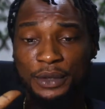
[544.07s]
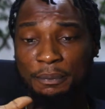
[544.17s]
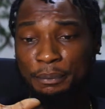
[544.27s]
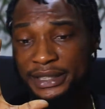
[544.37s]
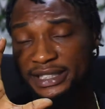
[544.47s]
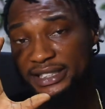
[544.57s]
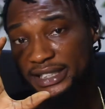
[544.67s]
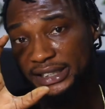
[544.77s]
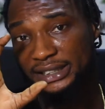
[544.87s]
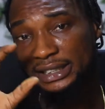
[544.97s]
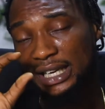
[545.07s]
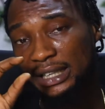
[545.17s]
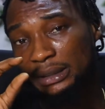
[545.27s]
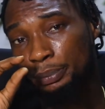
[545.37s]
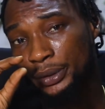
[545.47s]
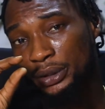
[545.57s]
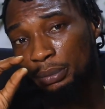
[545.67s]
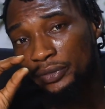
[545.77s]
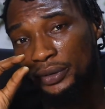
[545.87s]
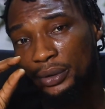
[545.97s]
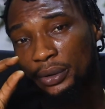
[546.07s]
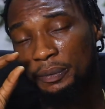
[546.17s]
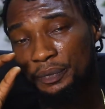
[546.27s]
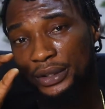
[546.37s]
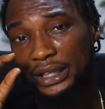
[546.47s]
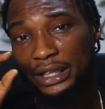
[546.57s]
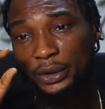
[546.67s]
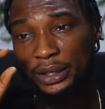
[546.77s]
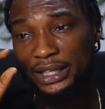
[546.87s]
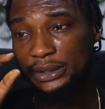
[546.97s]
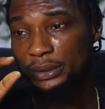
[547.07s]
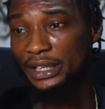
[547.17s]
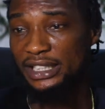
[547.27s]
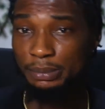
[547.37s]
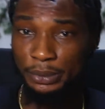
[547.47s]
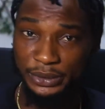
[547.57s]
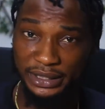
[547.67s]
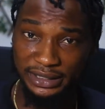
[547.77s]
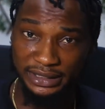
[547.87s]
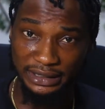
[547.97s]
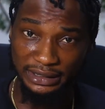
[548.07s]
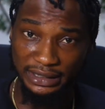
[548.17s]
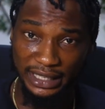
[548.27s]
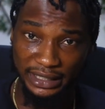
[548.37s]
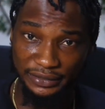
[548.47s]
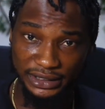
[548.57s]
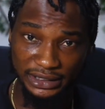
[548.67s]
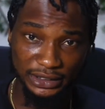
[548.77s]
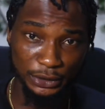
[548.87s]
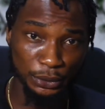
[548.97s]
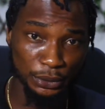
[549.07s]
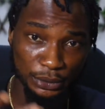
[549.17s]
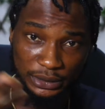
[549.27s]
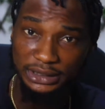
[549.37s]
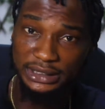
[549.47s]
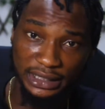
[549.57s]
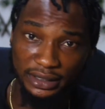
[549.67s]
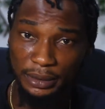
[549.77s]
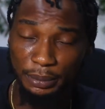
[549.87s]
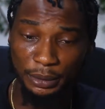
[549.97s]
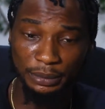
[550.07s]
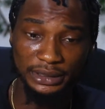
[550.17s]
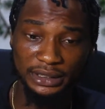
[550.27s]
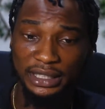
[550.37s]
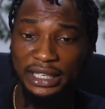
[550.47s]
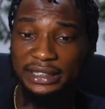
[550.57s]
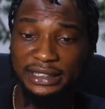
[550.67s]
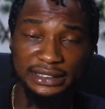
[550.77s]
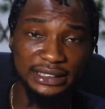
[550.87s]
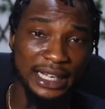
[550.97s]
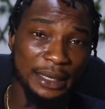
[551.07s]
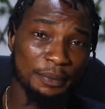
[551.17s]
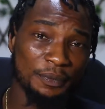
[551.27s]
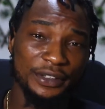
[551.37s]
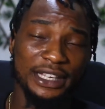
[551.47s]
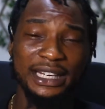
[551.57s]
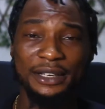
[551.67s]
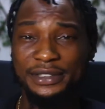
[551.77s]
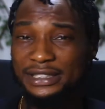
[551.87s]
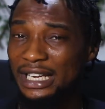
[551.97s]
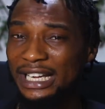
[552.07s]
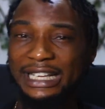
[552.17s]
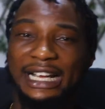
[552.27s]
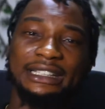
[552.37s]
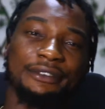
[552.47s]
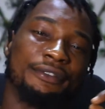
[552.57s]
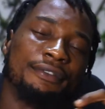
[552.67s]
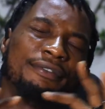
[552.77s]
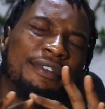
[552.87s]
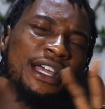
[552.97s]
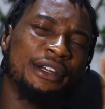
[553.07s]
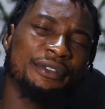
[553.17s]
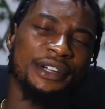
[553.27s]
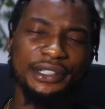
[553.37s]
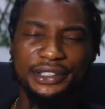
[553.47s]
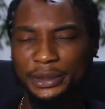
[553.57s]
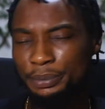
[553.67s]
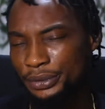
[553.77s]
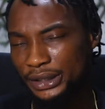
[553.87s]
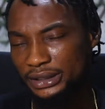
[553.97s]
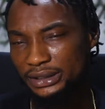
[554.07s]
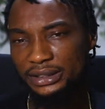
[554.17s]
Minting stages are the period before the collection exposes the NFTs to the general public. This time, the NFTs are at a very, very cheap rate.